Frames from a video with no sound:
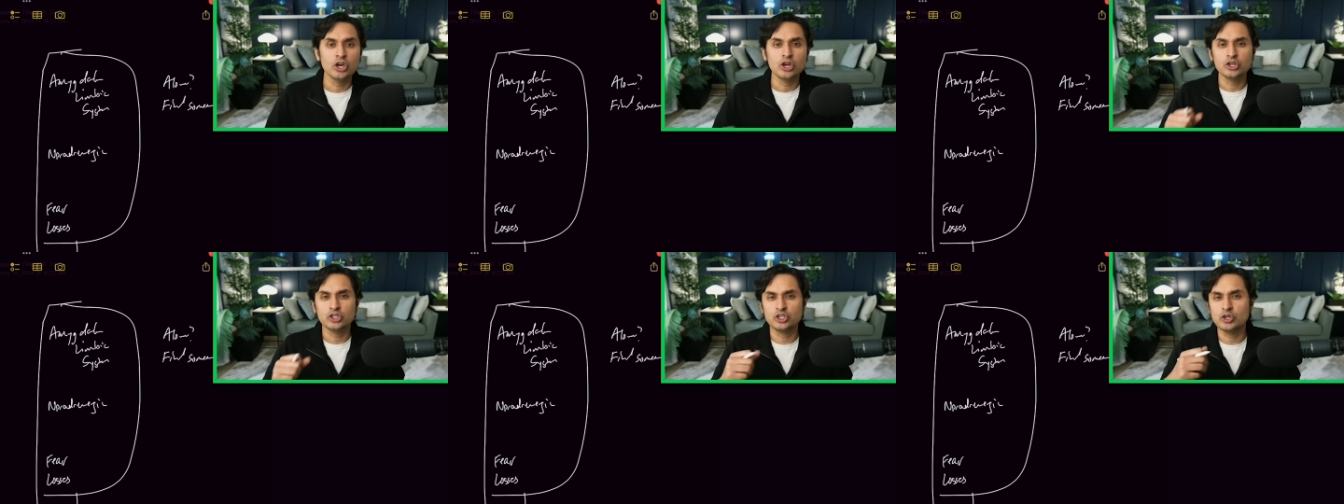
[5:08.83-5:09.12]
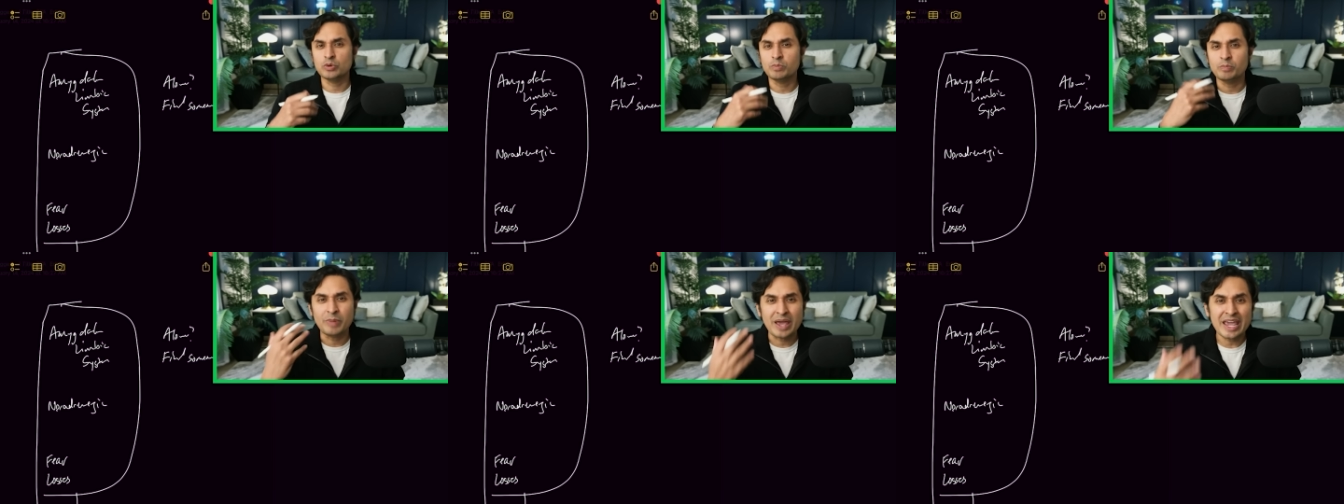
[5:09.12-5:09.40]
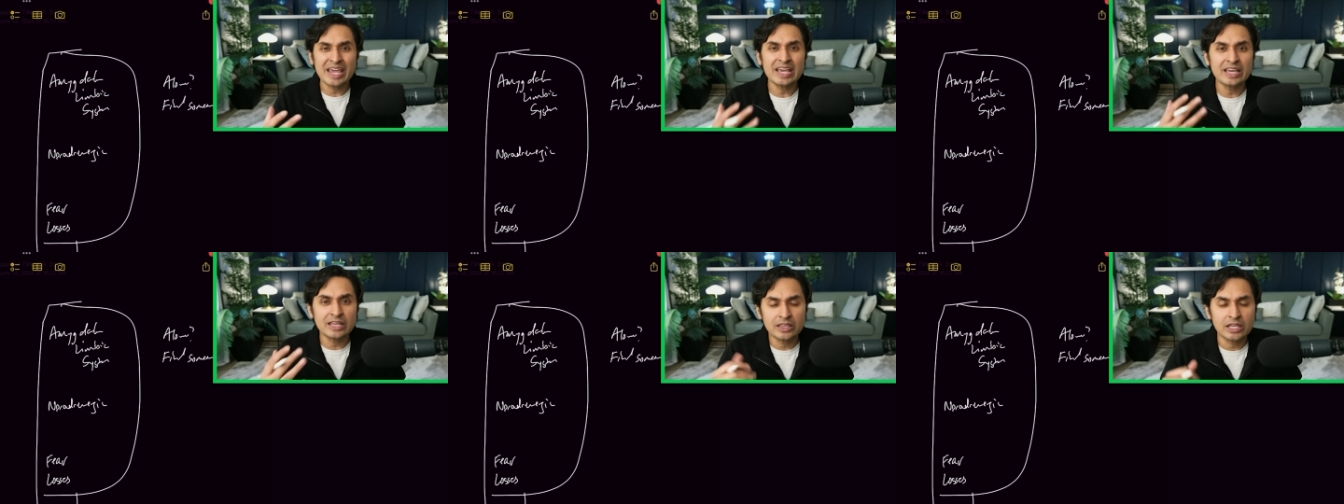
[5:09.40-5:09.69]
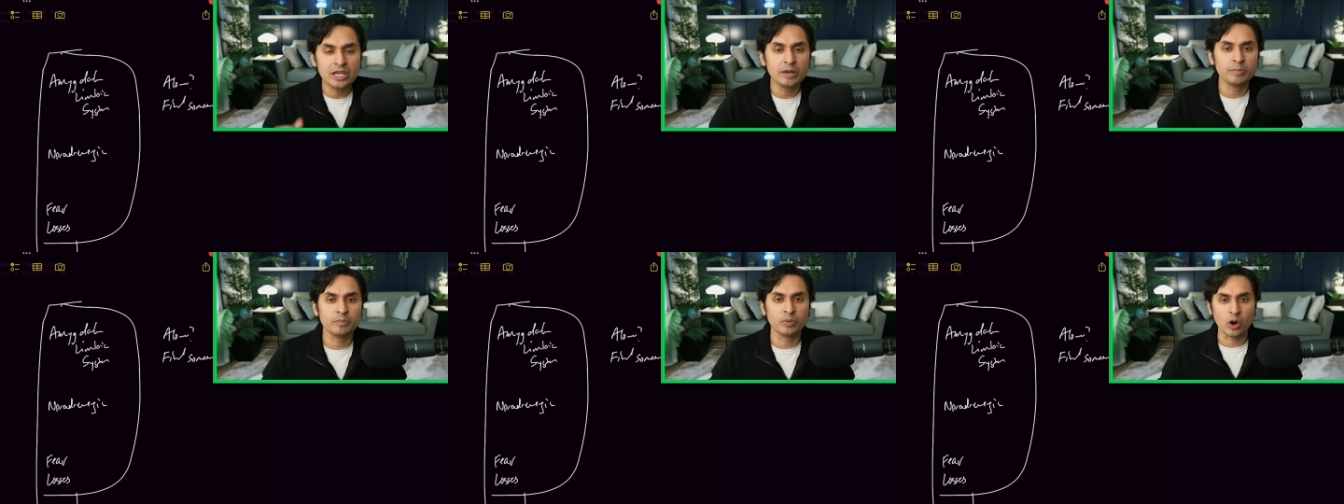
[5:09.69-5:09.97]
to make the
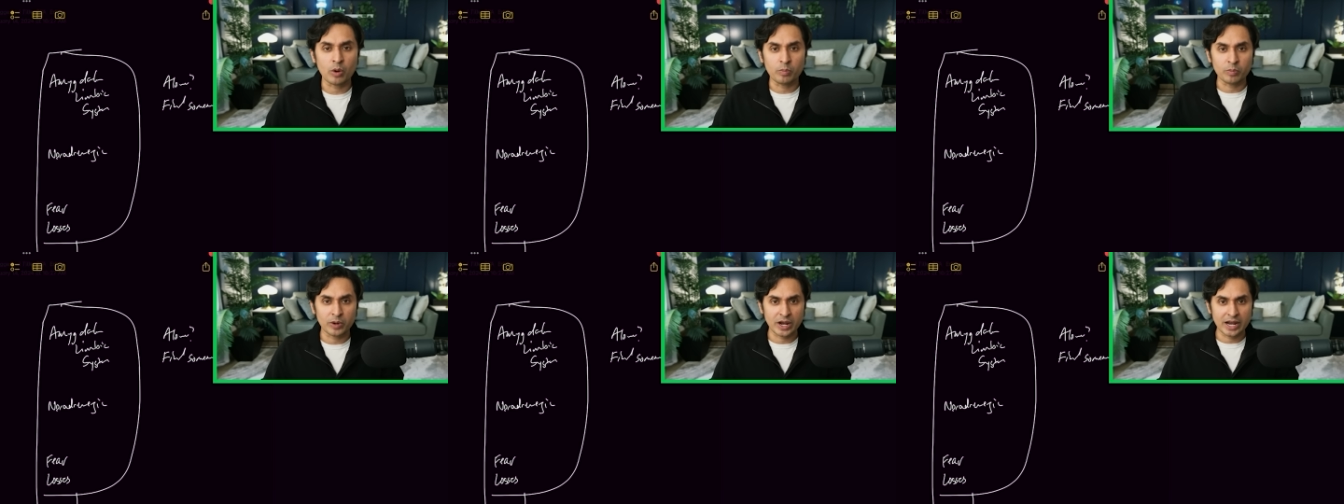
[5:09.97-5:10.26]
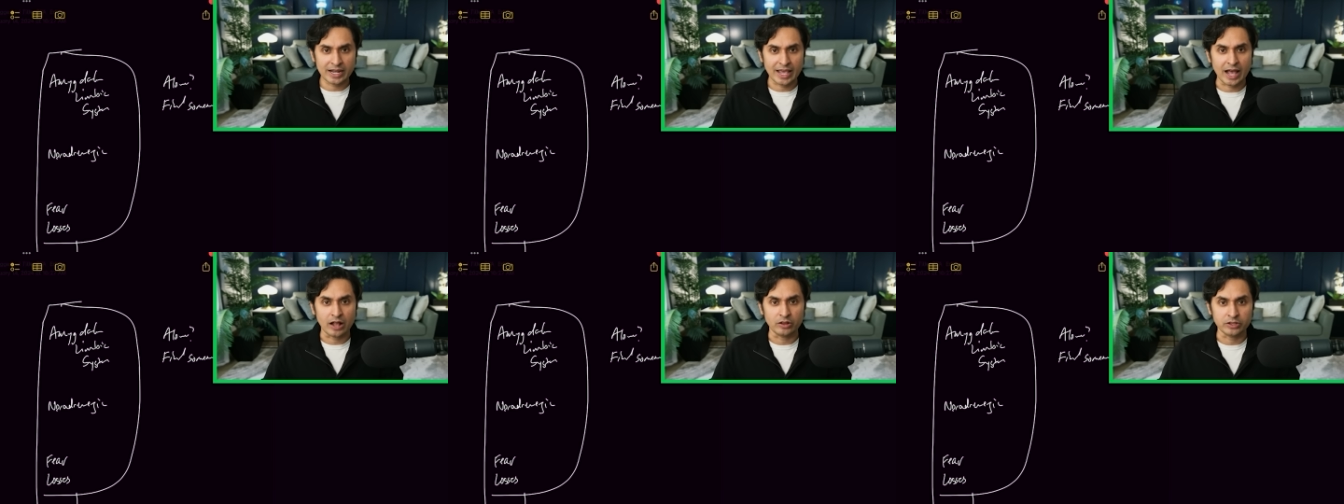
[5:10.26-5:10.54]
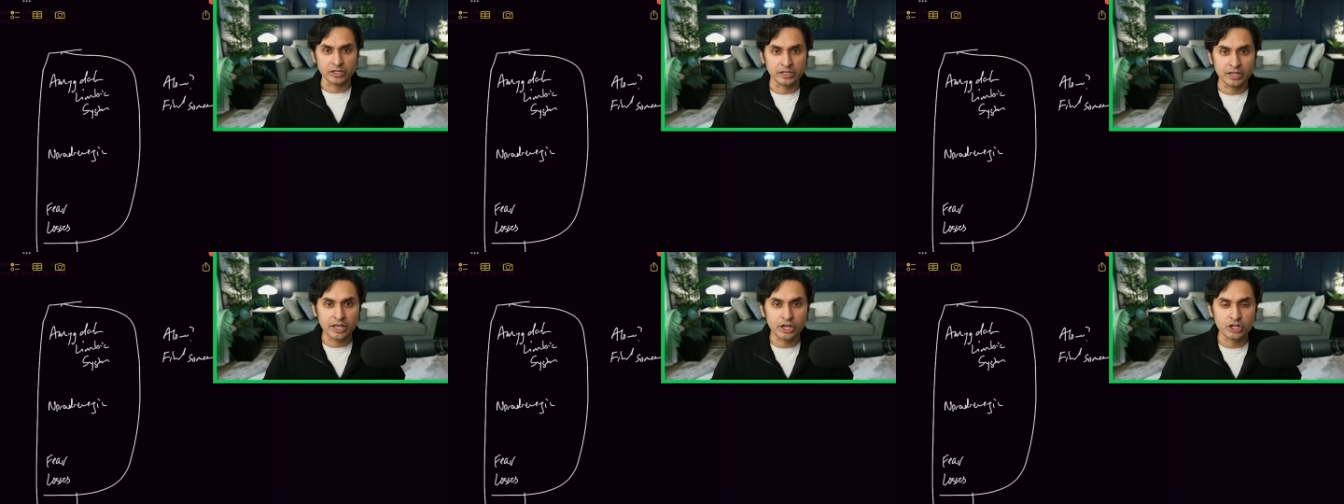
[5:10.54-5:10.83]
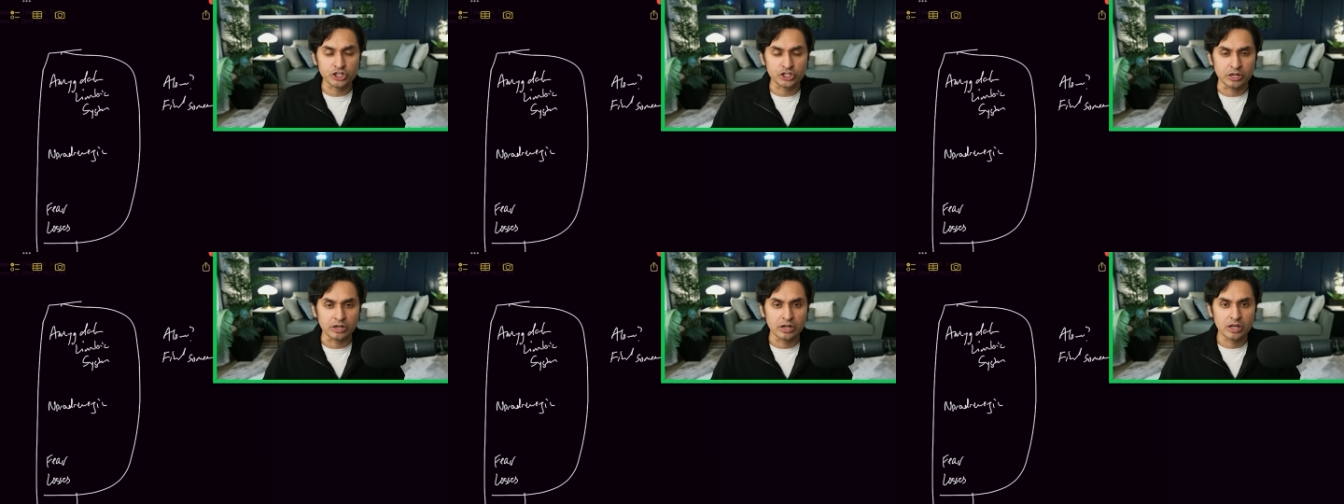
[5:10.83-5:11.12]
appropriate
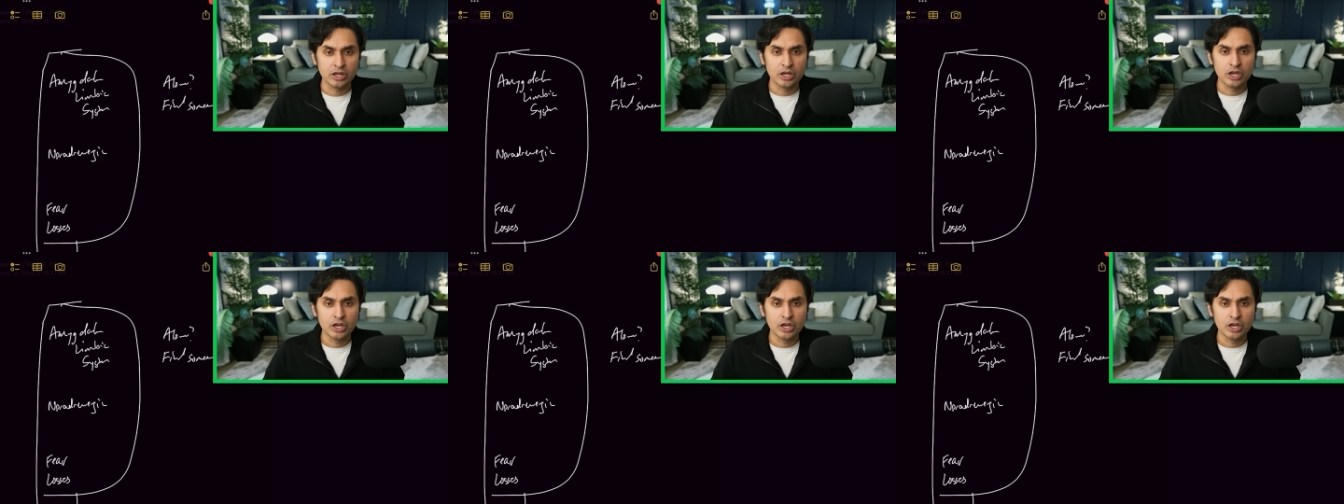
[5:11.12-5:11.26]
calculation.